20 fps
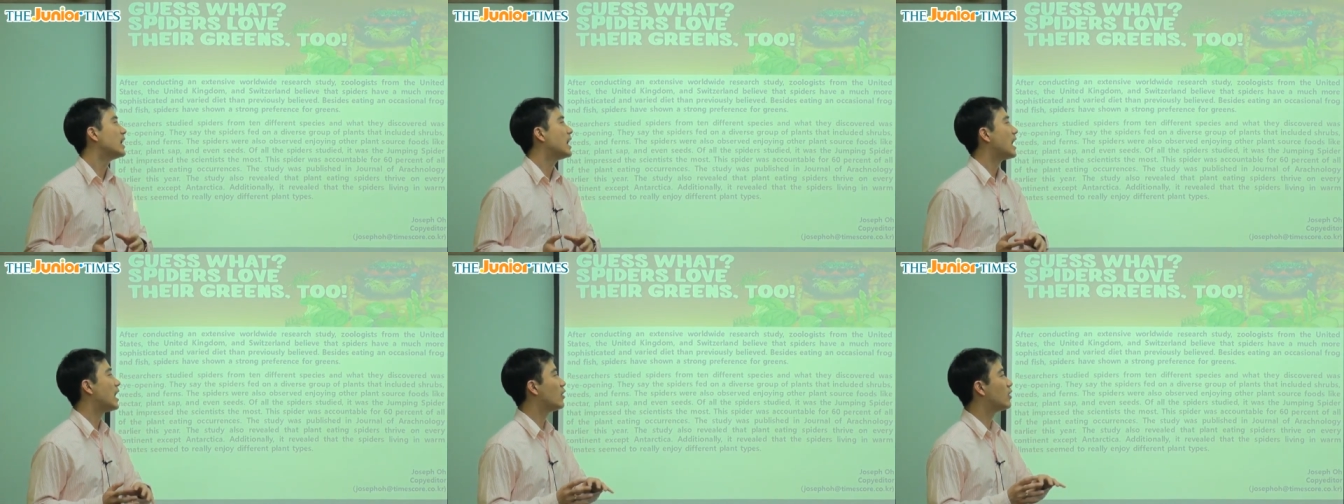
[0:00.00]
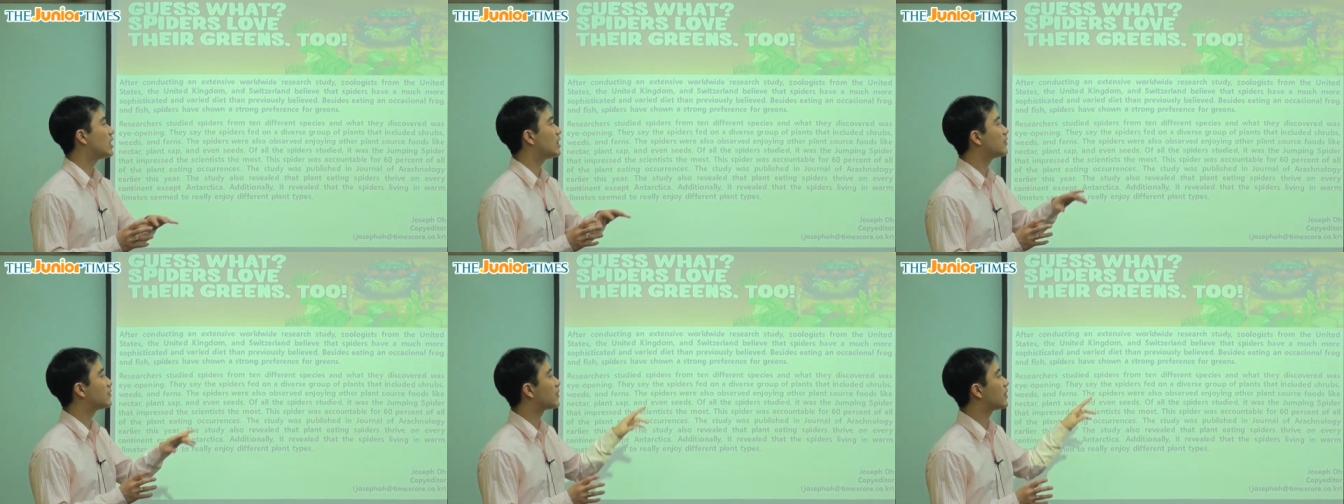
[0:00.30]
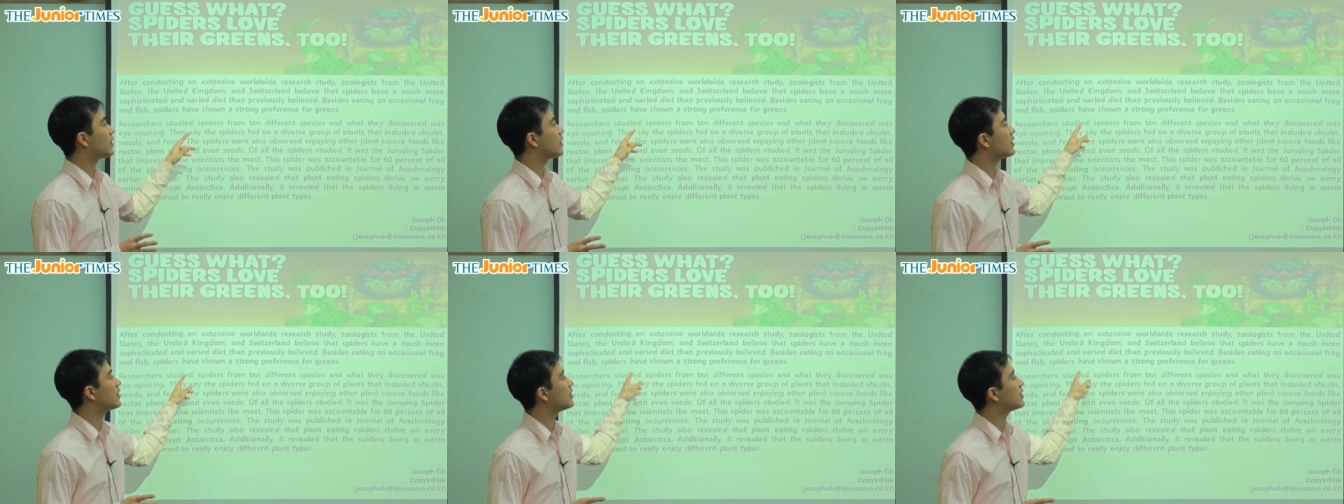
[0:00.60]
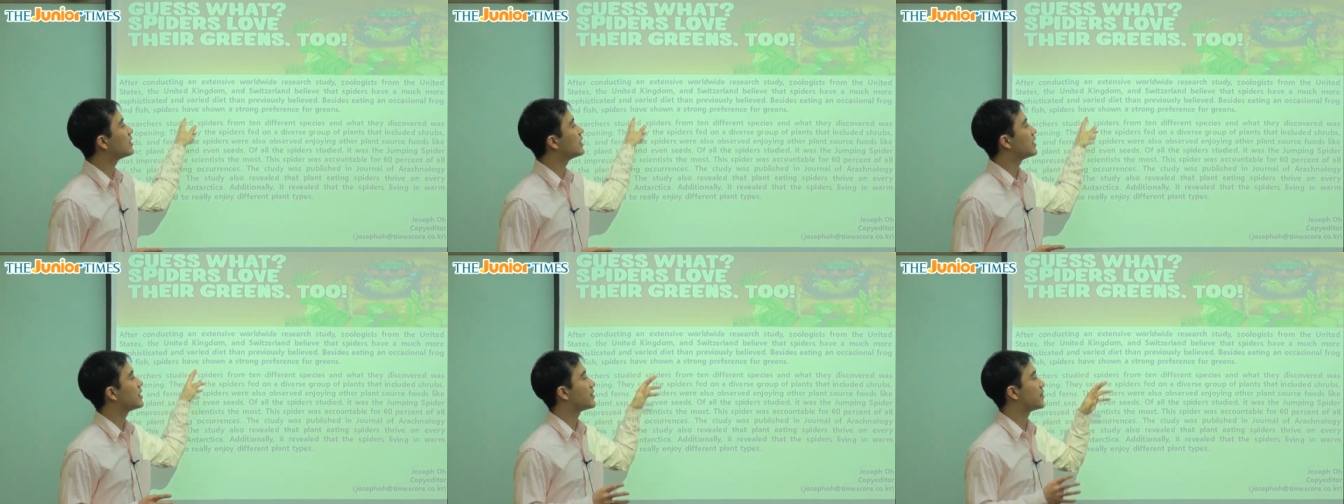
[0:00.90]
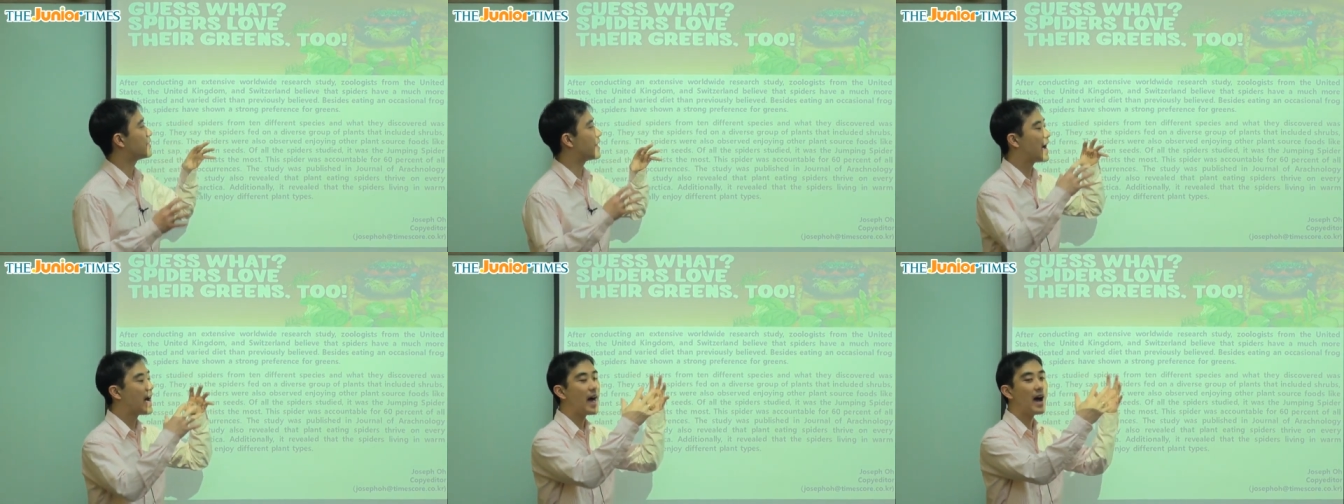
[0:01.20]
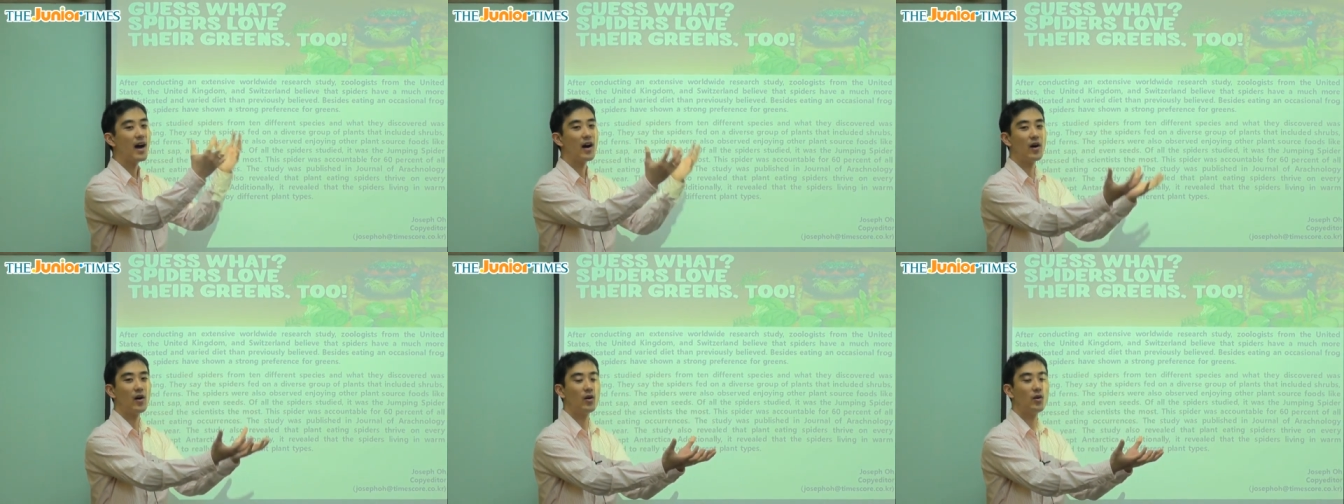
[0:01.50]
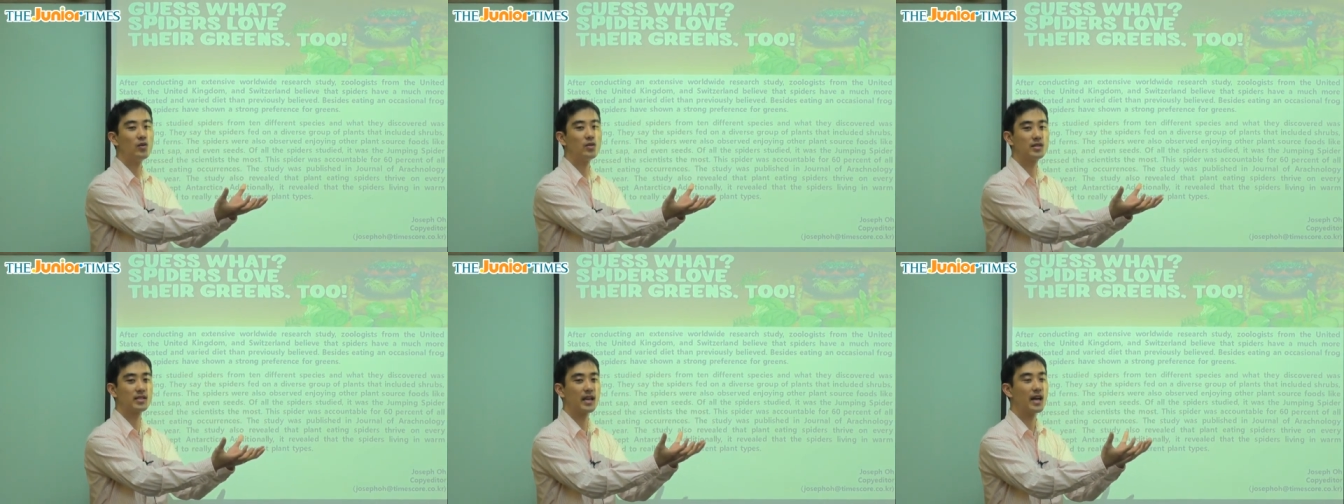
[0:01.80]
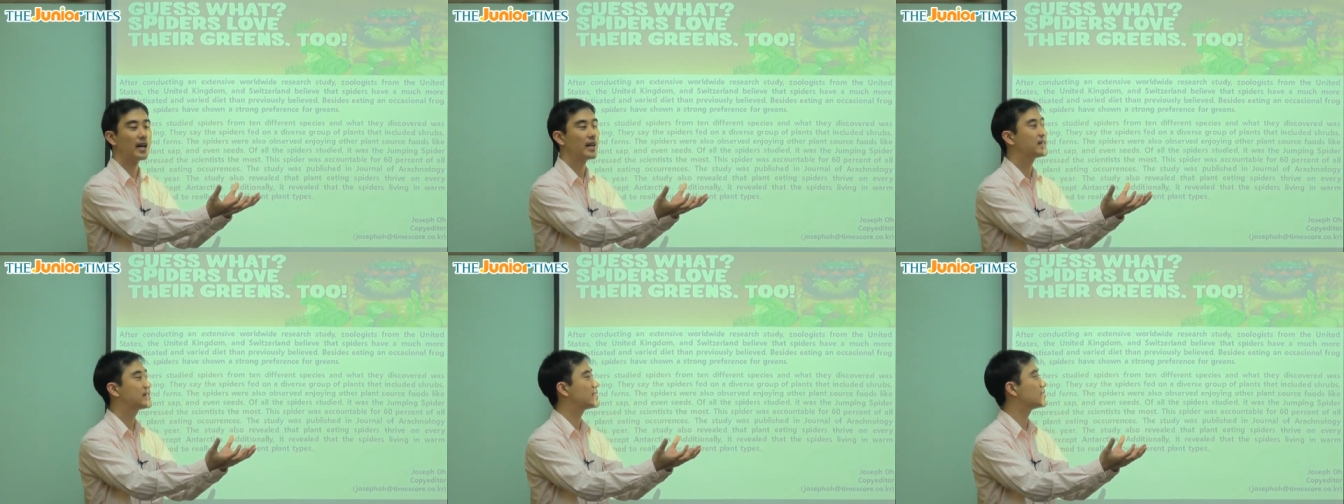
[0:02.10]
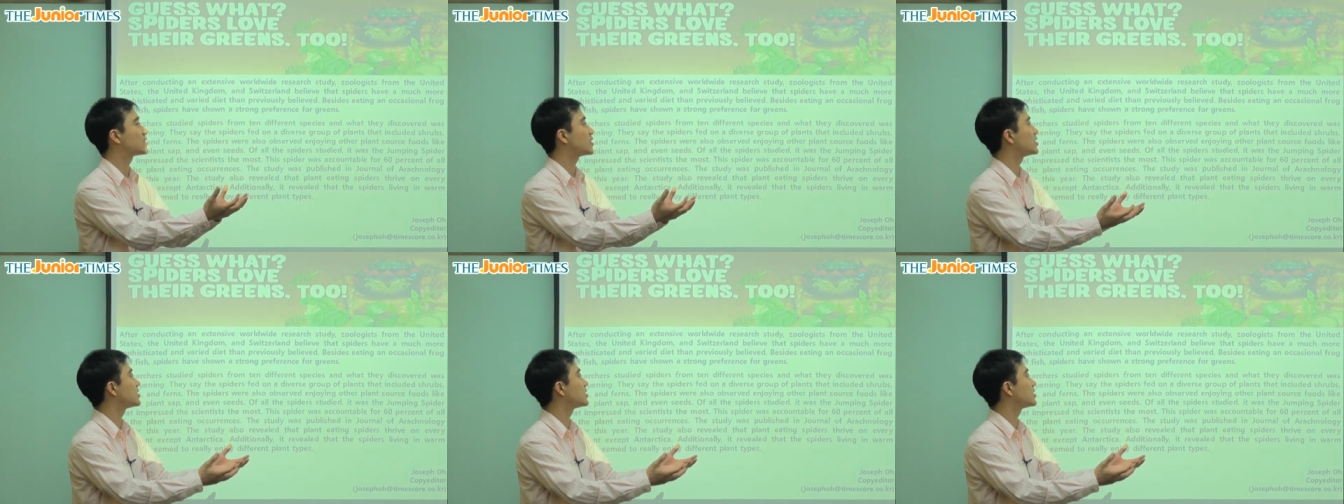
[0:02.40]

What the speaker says: However, now scientists